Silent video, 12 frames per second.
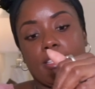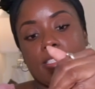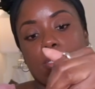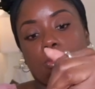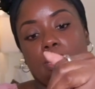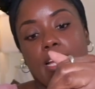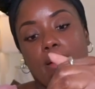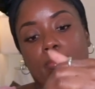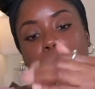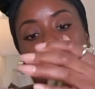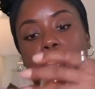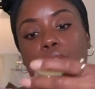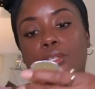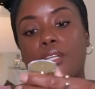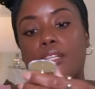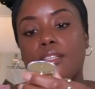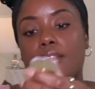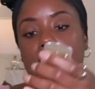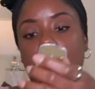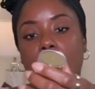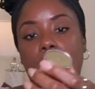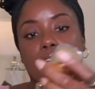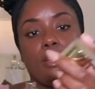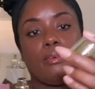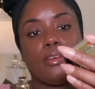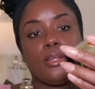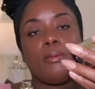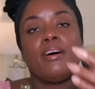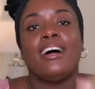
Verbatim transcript: this is what happens, y'all, when you